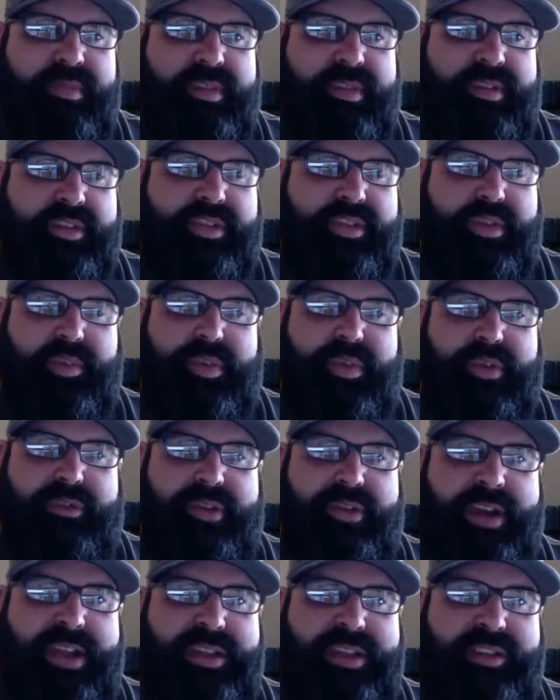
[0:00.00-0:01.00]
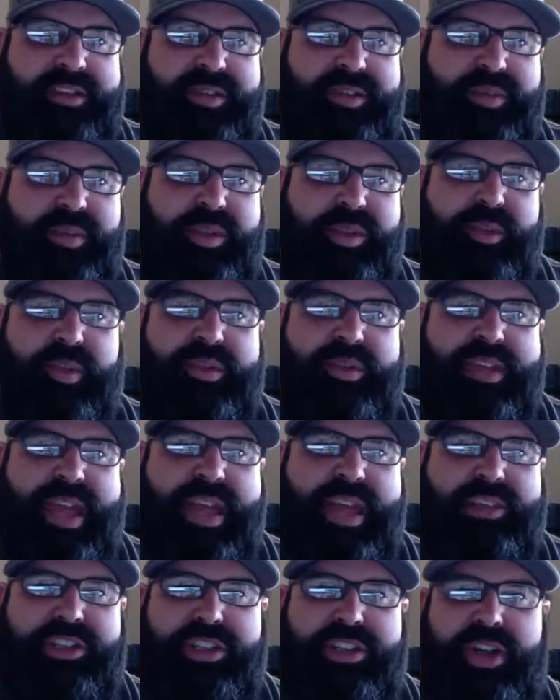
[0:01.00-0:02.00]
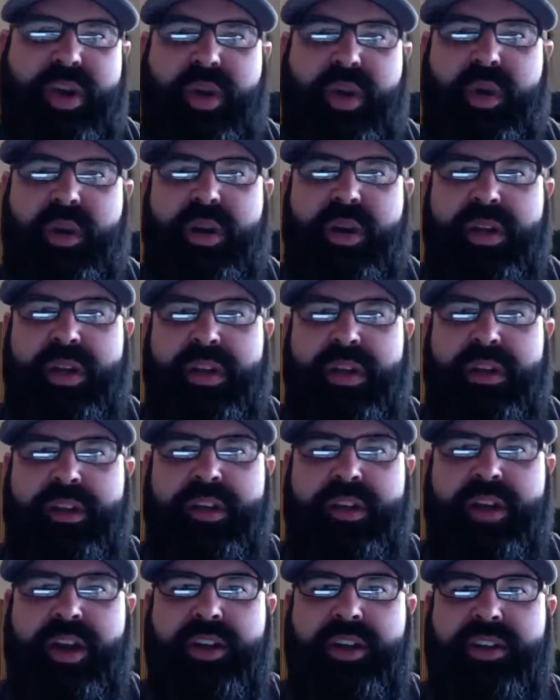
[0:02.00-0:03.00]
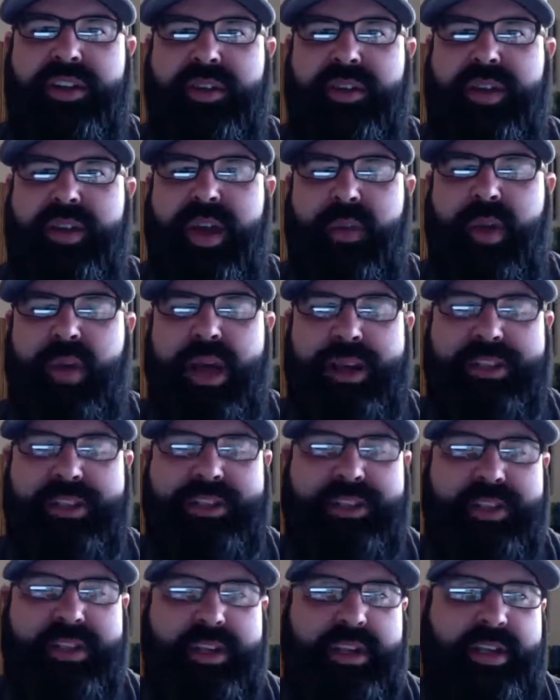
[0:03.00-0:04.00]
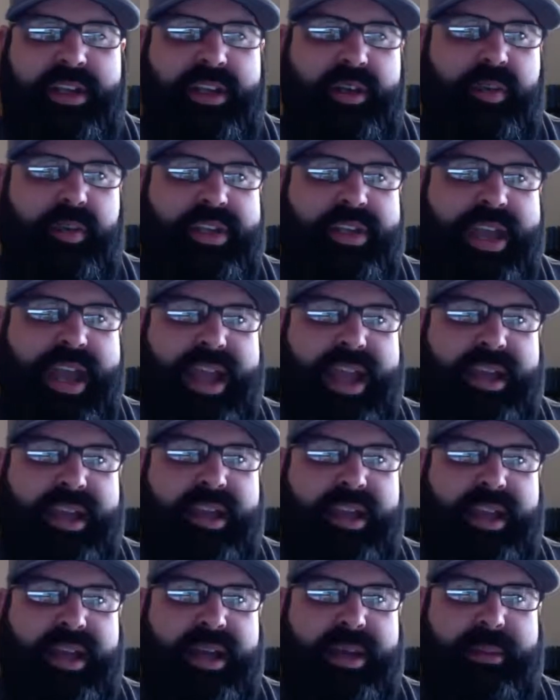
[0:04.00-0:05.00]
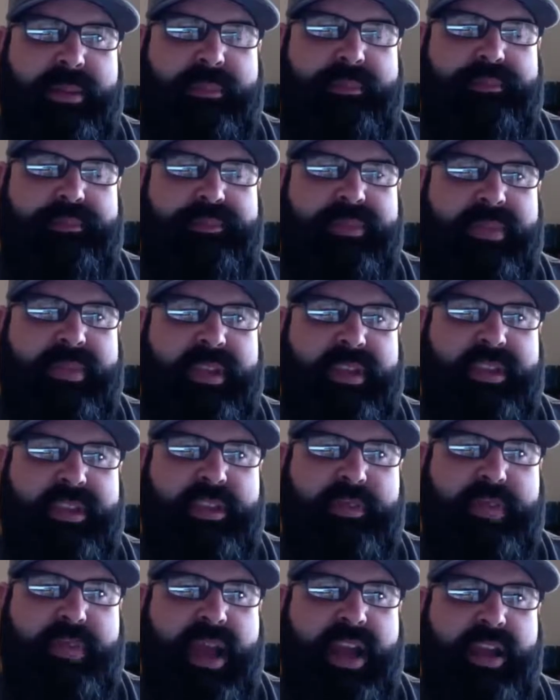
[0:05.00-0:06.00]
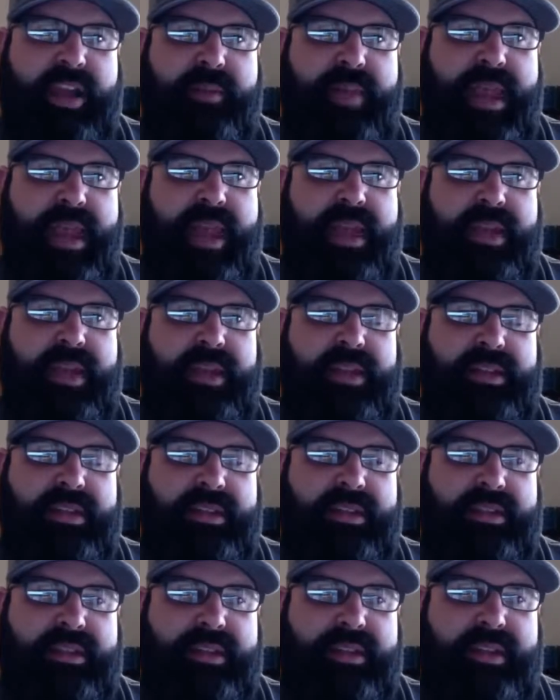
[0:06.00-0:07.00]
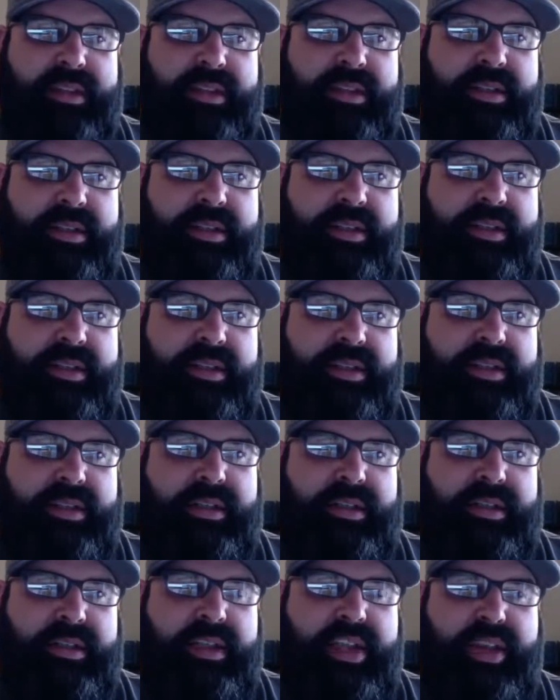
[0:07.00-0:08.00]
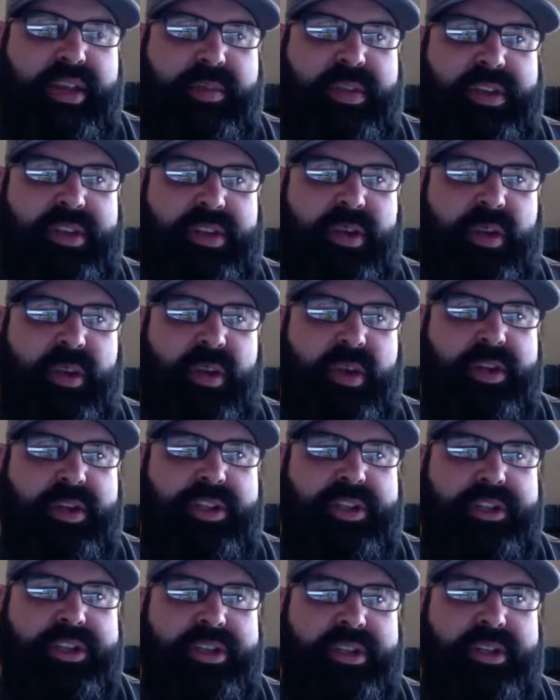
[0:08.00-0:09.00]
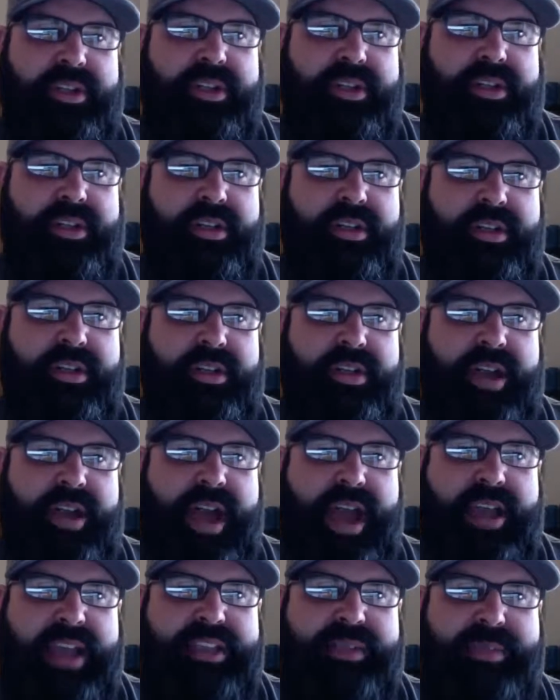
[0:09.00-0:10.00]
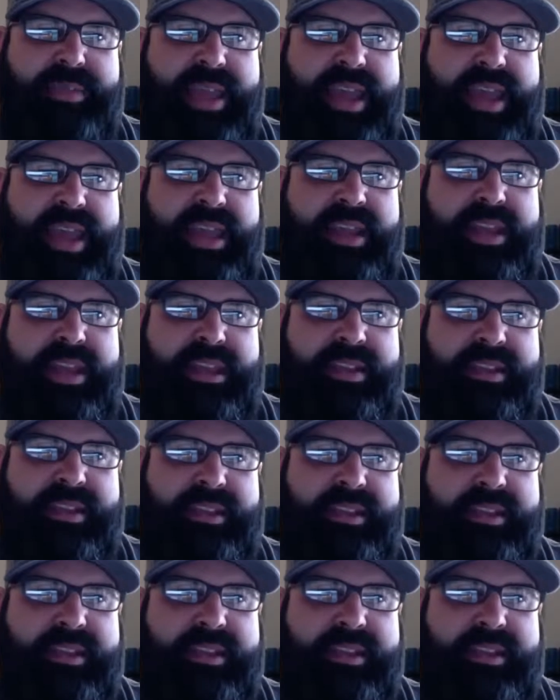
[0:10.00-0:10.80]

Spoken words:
Super Friends. What was that show? The cartoon I watched, which had Spider-Man, Human Torch, Iceman,